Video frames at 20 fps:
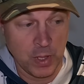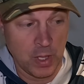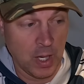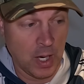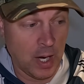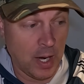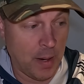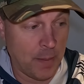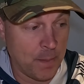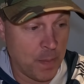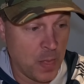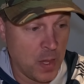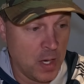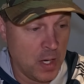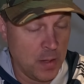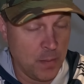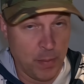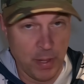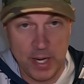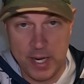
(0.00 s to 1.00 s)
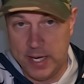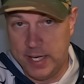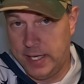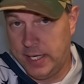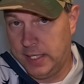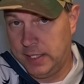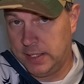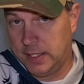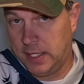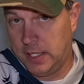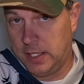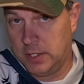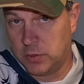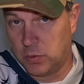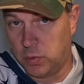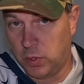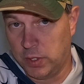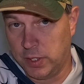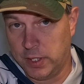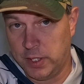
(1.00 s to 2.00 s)
um, but it, it is
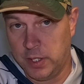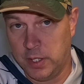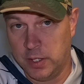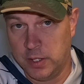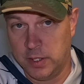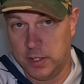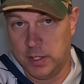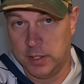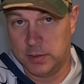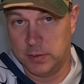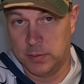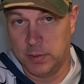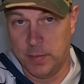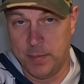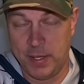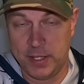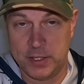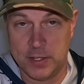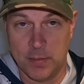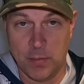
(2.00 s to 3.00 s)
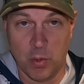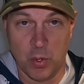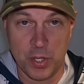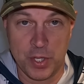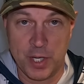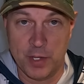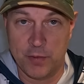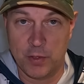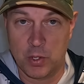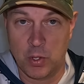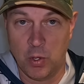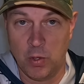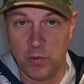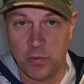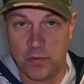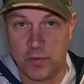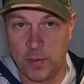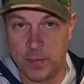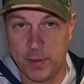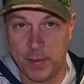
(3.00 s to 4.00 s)
really, it makes it more
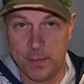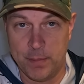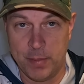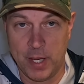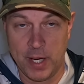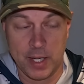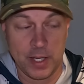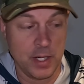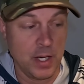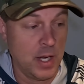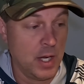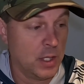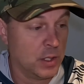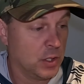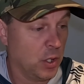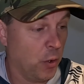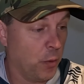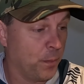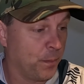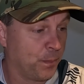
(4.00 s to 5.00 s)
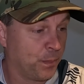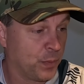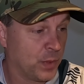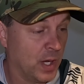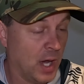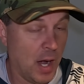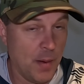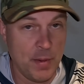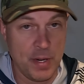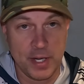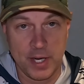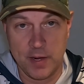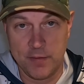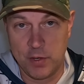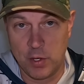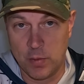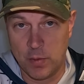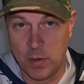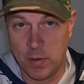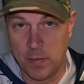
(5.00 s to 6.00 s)
difficult from the bank. So I'm going to give
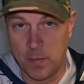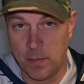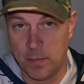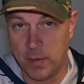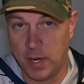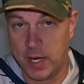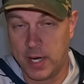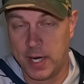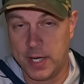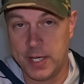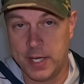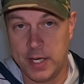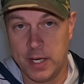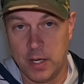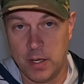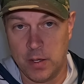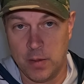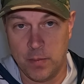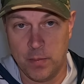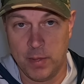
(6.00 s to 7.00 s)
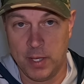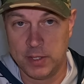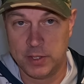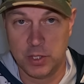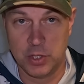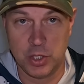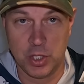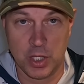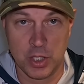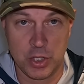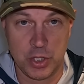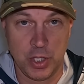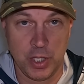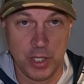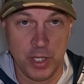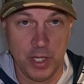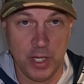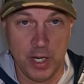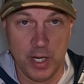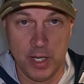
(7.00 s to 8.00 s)
you my idea, my
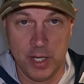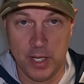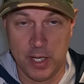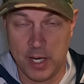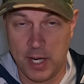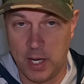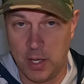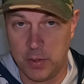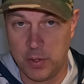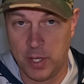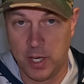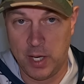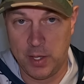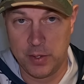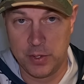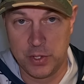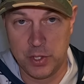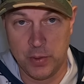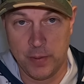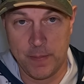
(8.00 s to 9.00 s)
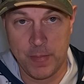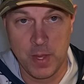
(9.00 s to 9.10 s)
suggestion, and, and how to, how to do it.